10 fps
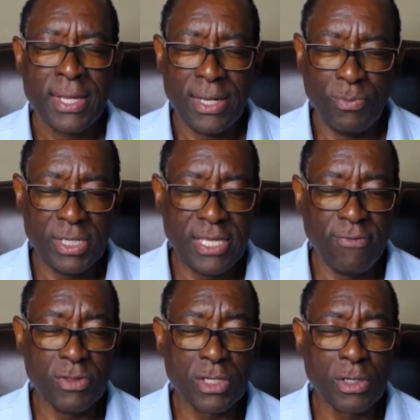And we give
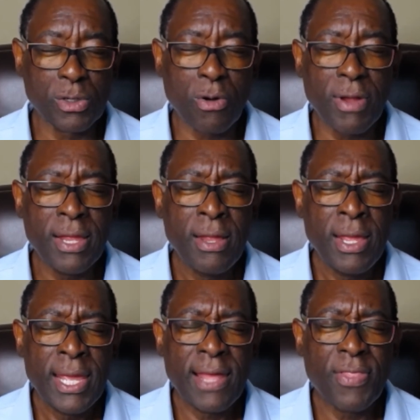you the glory
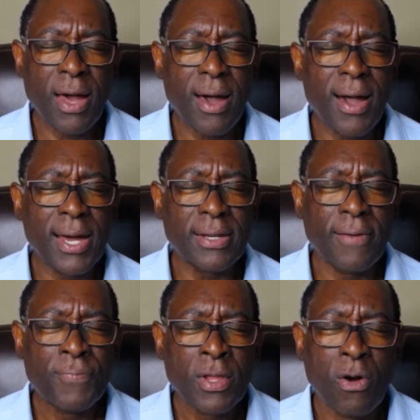and the honor
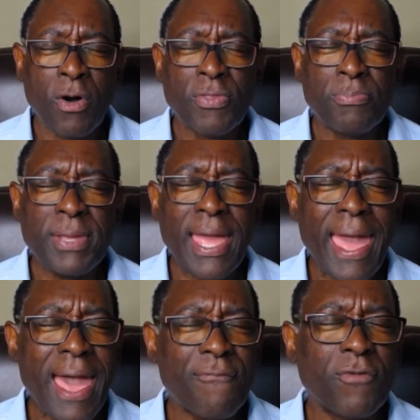on
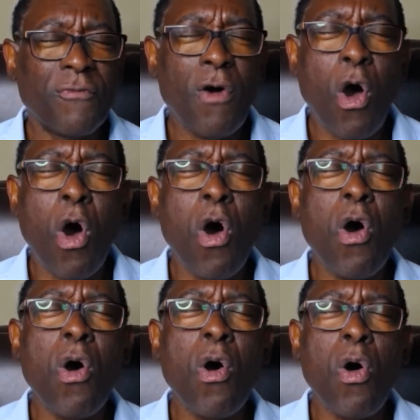behalf of
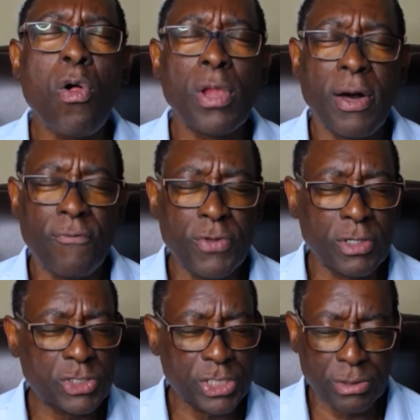all of your
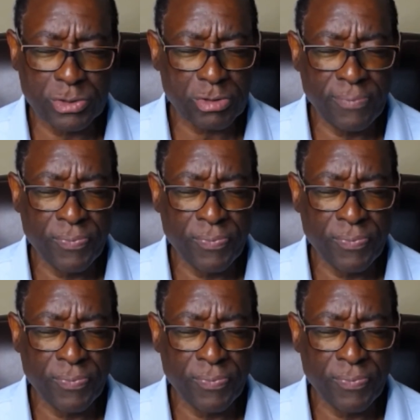children,